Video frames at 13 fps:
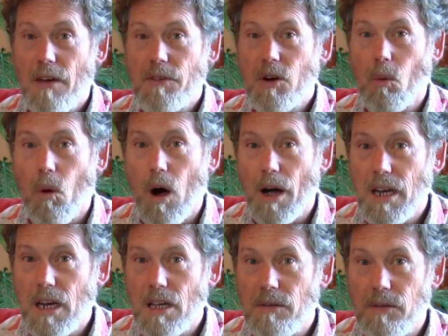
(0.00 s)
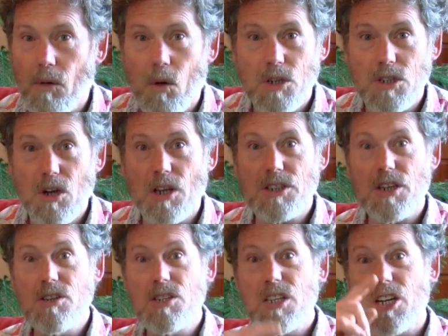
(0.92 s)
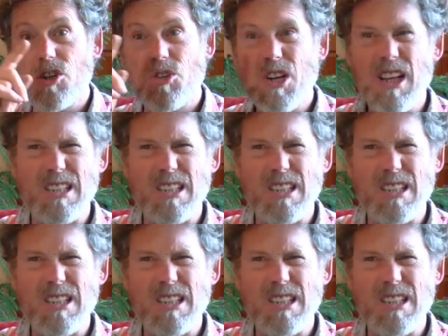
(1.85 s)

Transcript: If you're walking in the forest and all of a sudden you see a tree